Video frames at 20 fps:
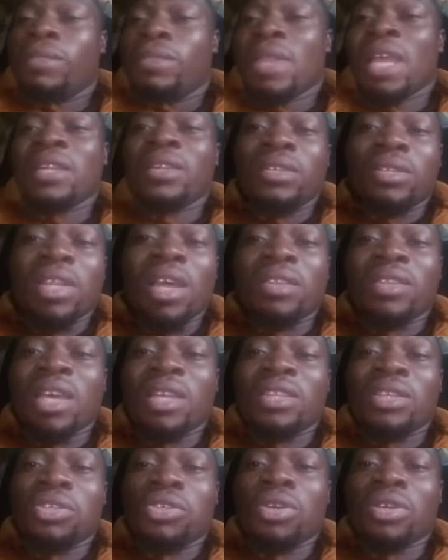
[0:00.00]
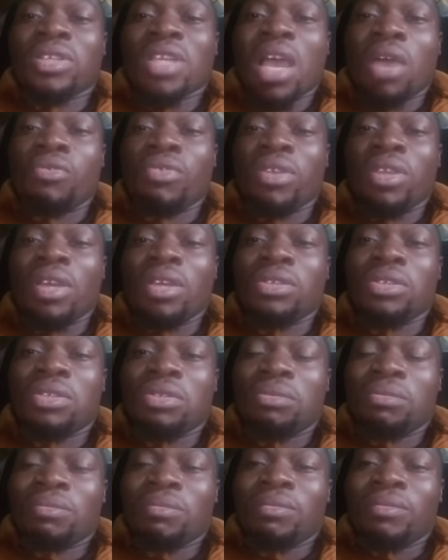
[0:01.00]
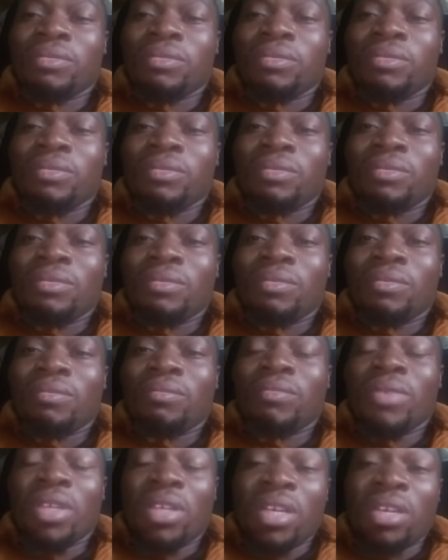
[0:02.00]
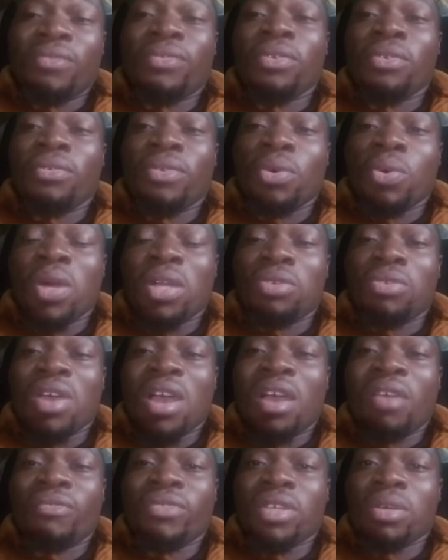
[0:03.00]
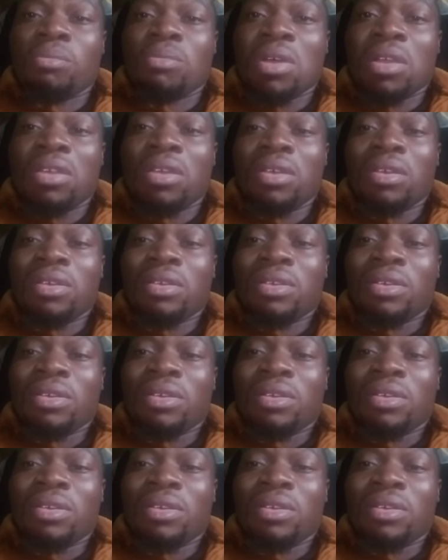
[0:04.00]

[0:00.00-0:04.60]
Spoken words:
That is just how it is. Be grateful for what you have, somebody.